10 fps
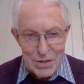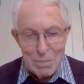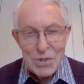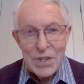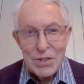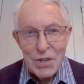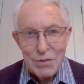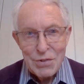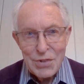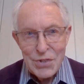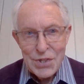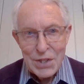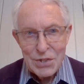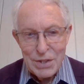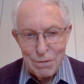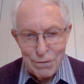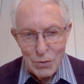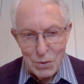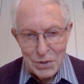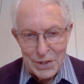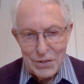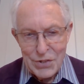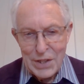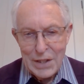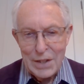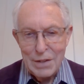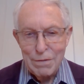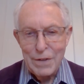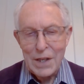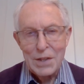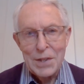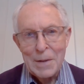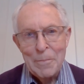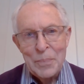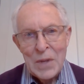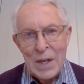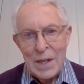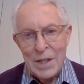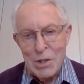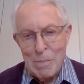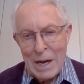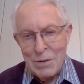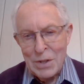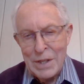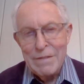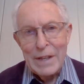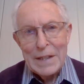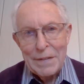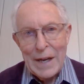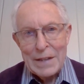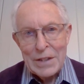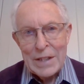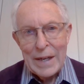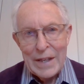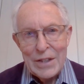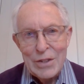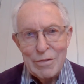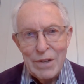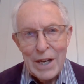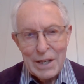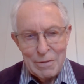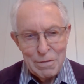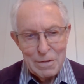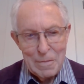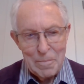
number 664 in Singing the Faith, is about living that kind of life.